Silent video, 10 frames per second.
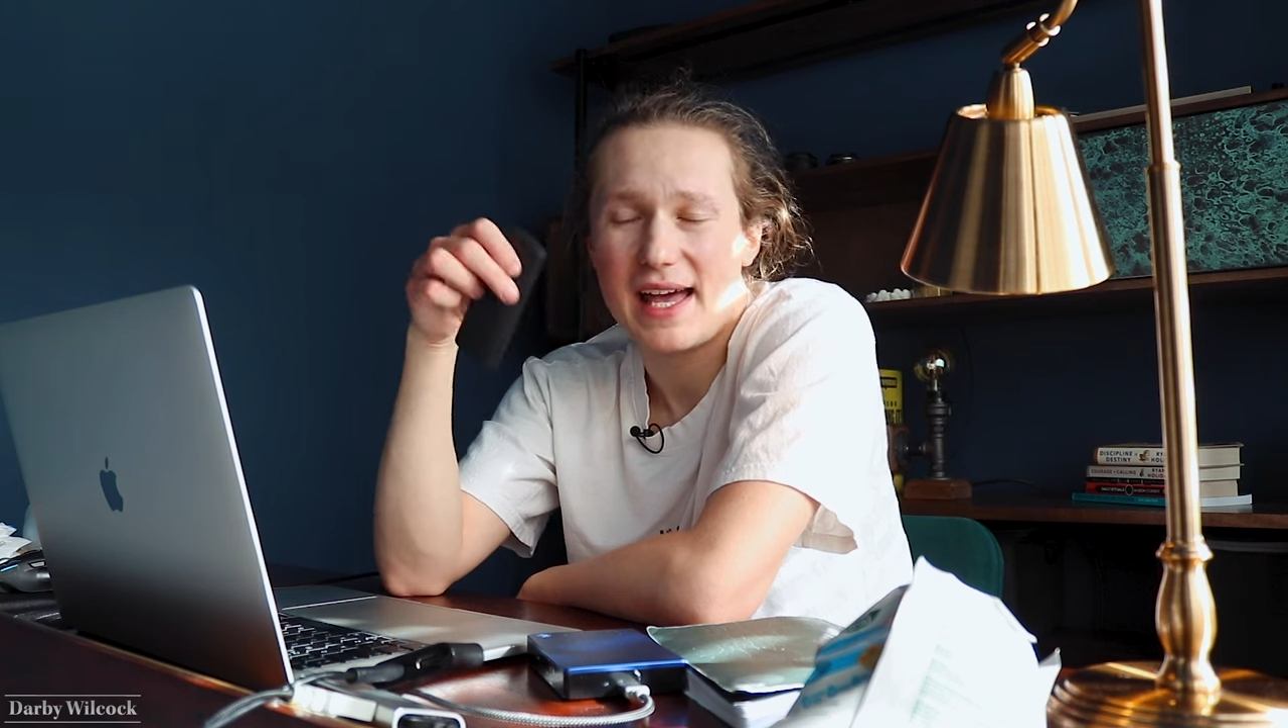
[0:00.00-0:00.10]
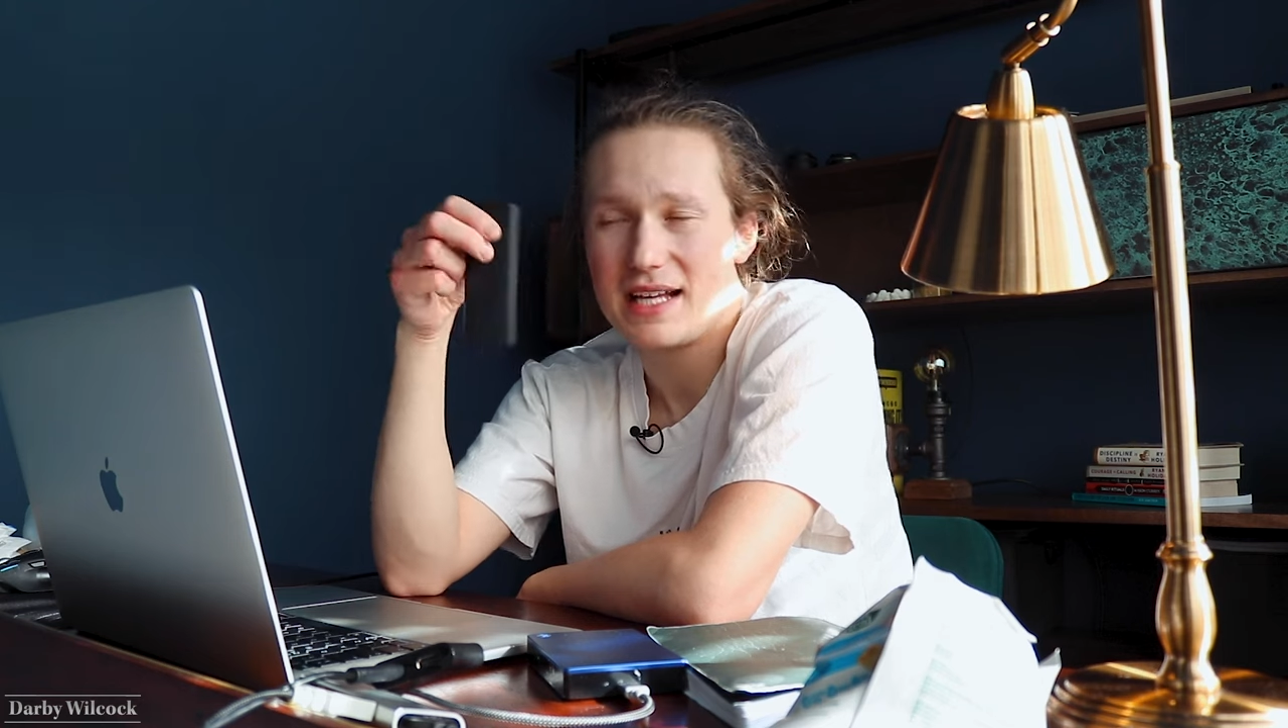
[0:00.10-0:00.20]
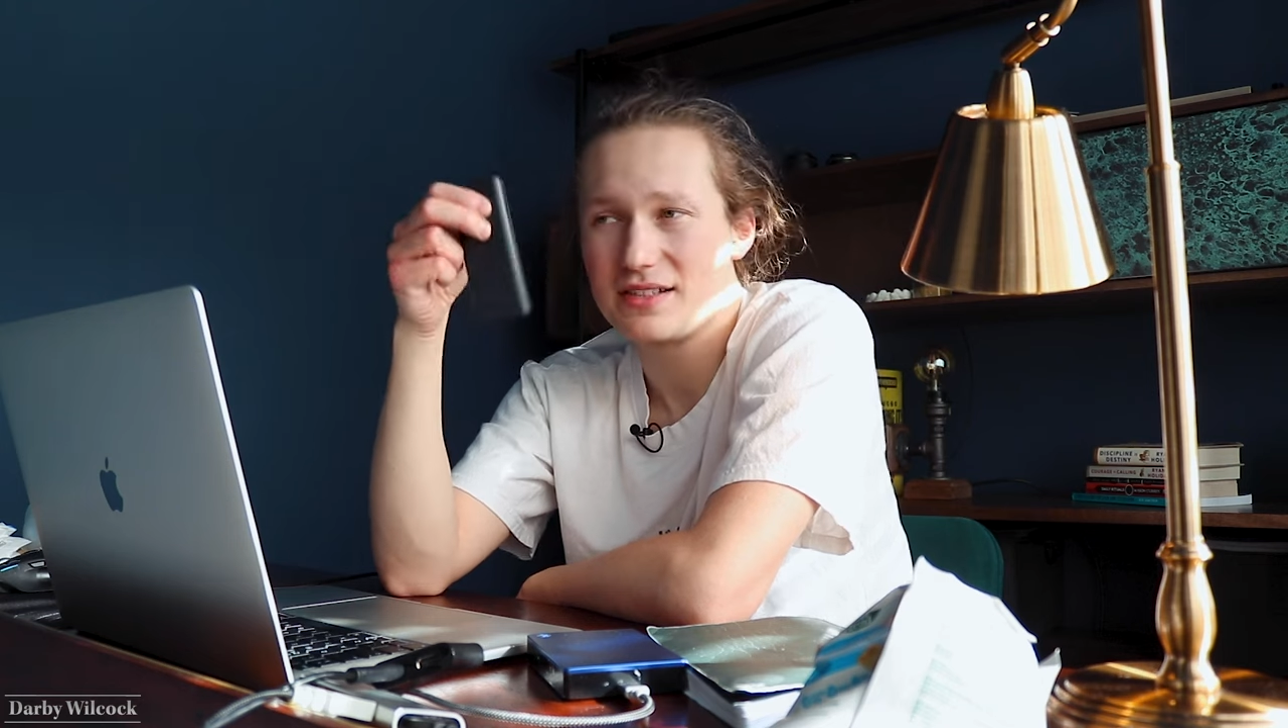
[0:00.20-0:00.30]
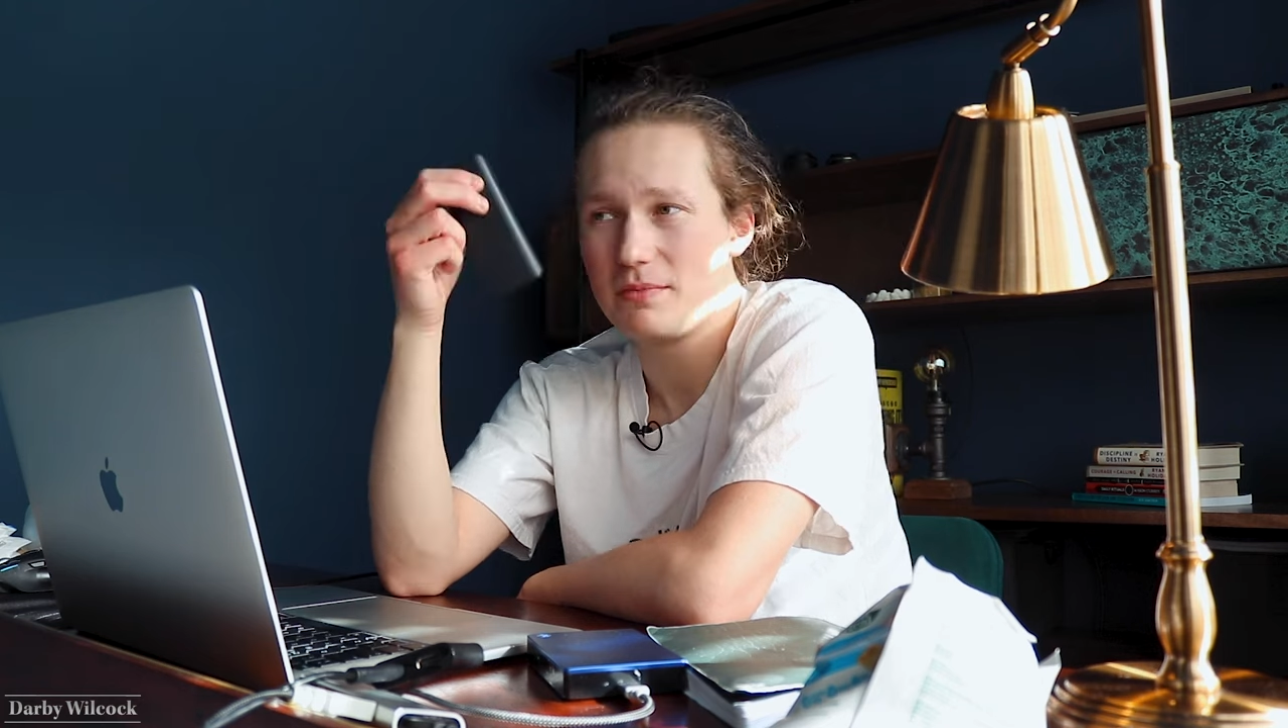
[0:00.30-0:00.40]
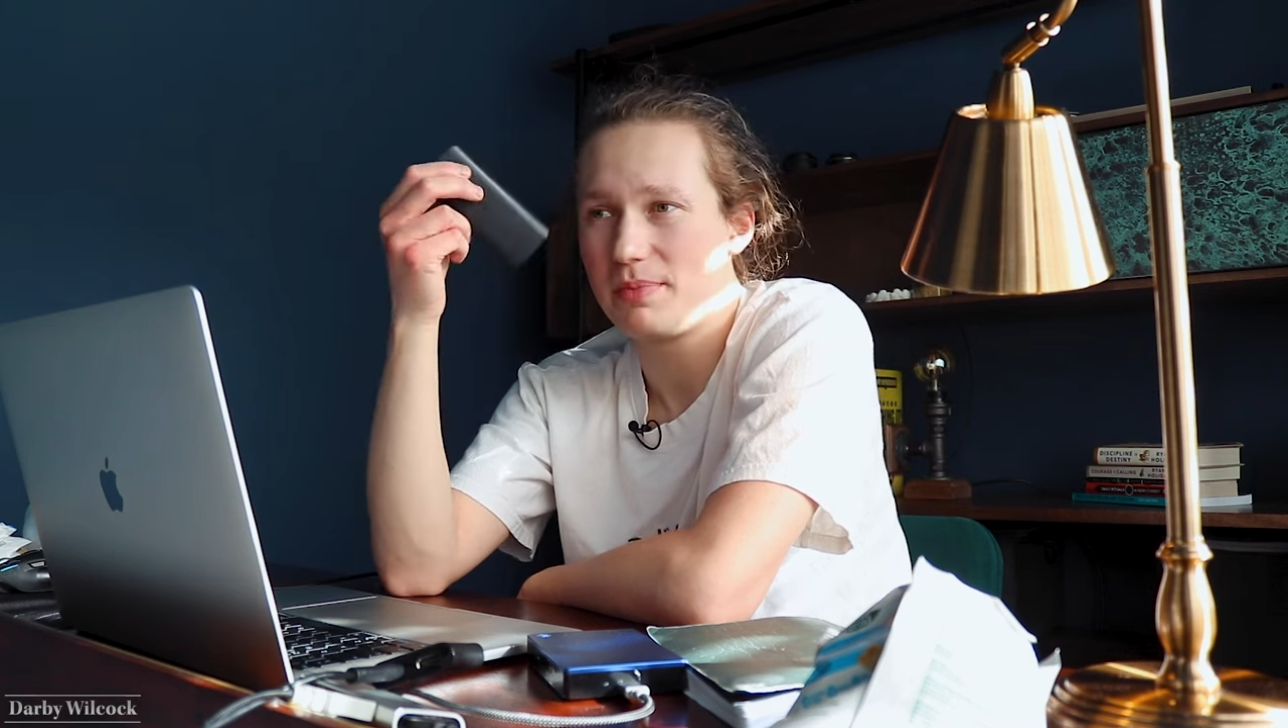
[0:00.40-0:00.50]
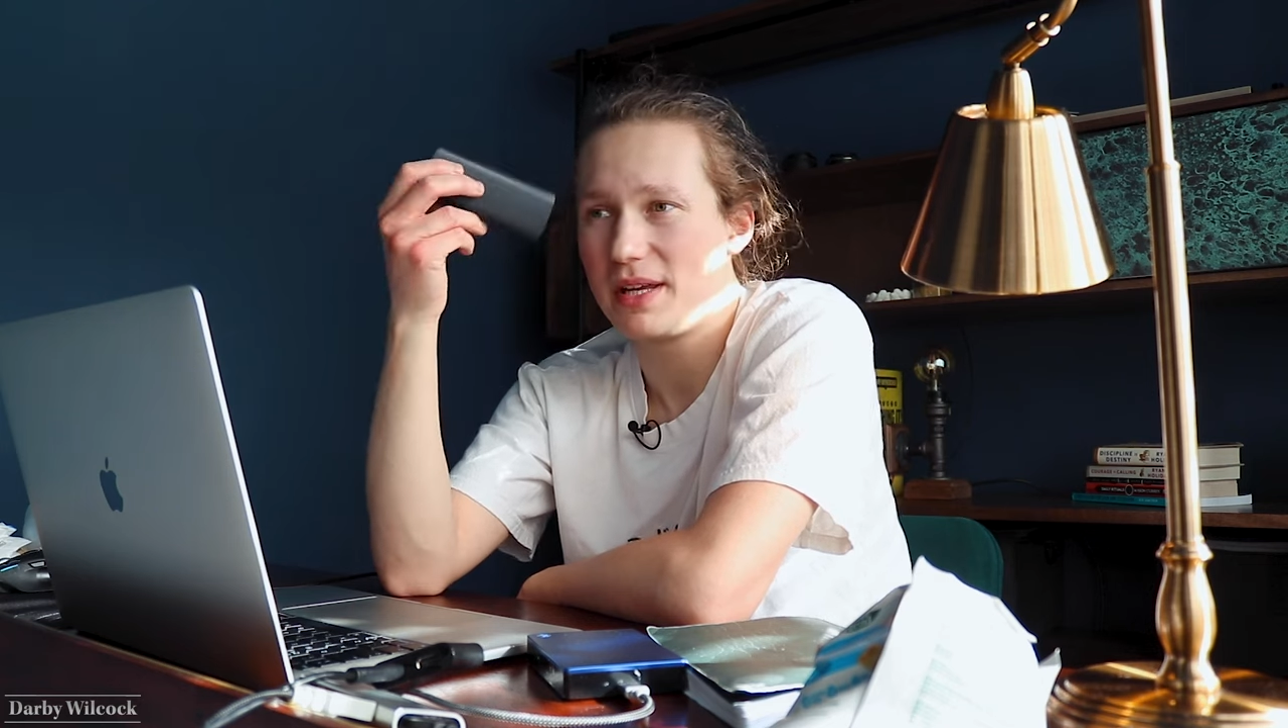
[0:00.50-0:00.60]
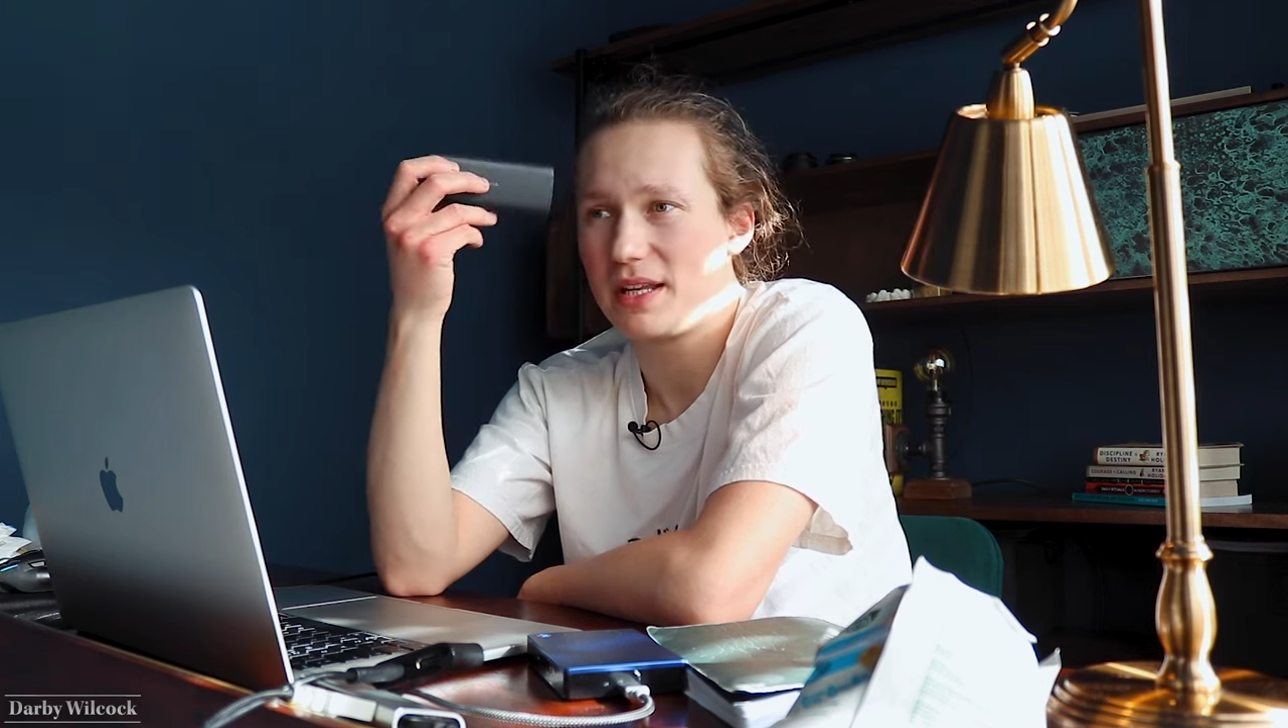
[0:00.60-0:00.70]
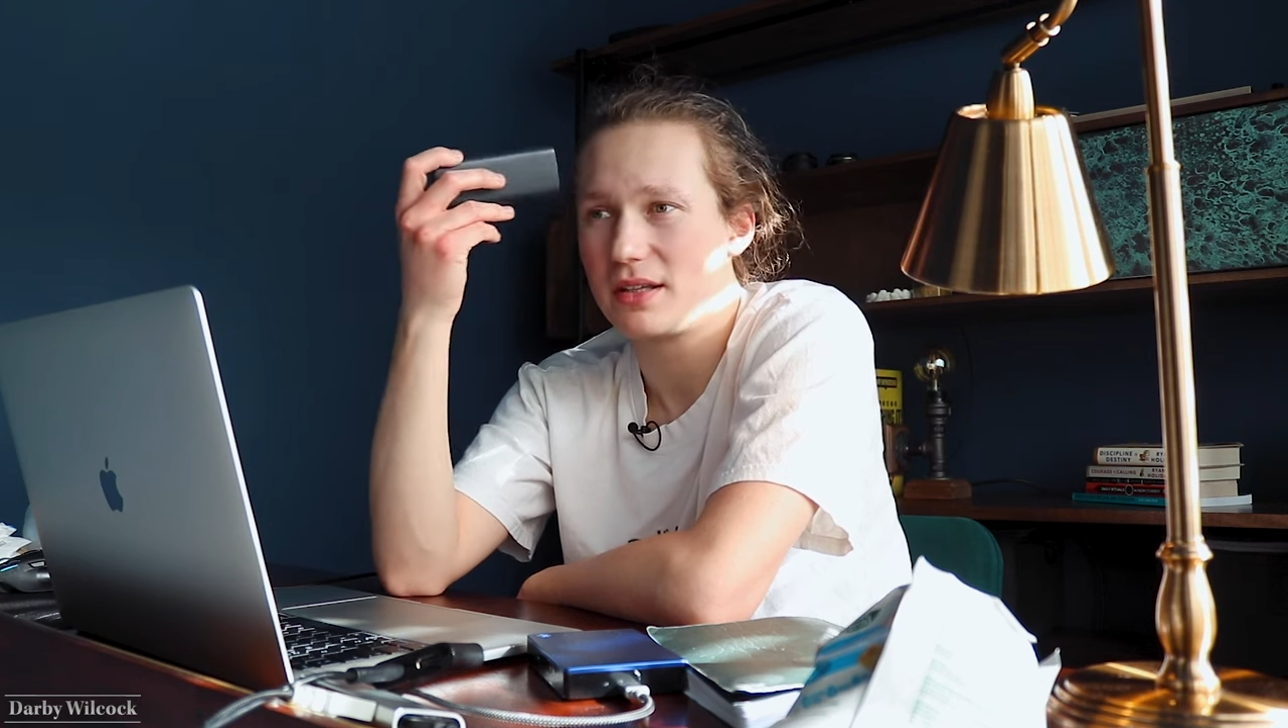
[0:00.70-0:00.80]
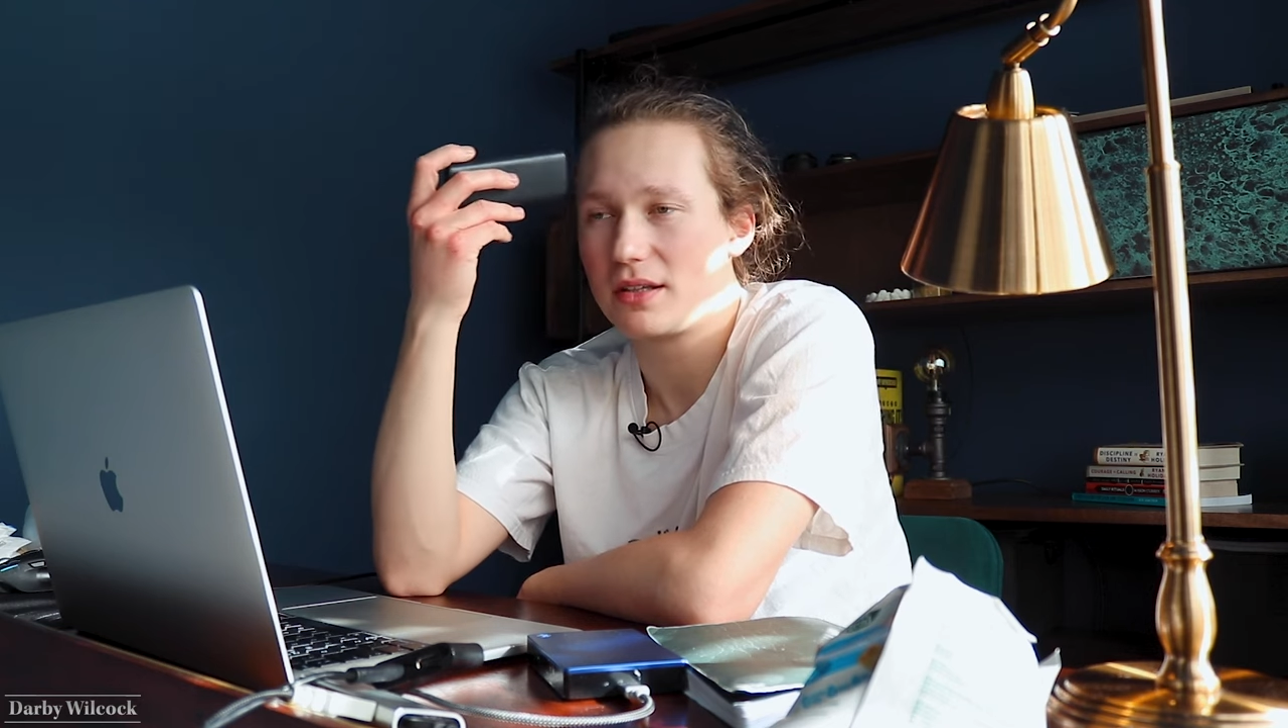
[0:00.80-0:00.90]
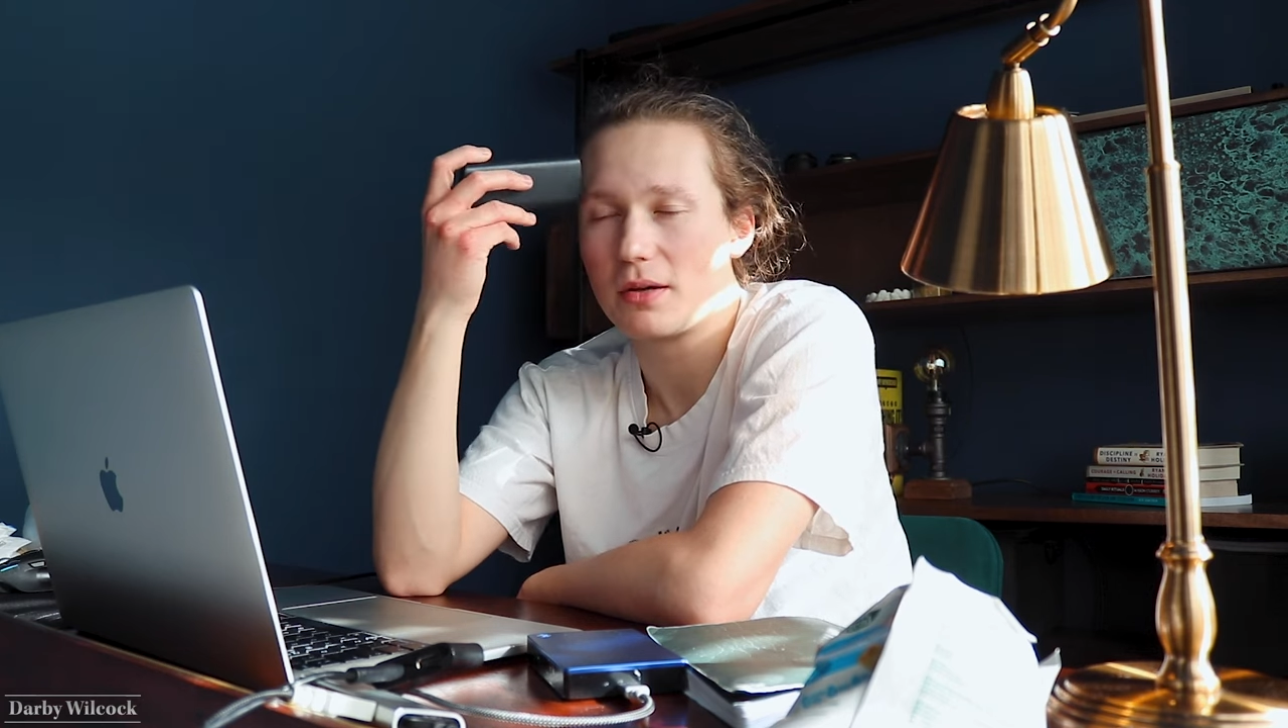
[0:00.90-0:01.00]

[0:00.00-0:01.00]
It hasn't been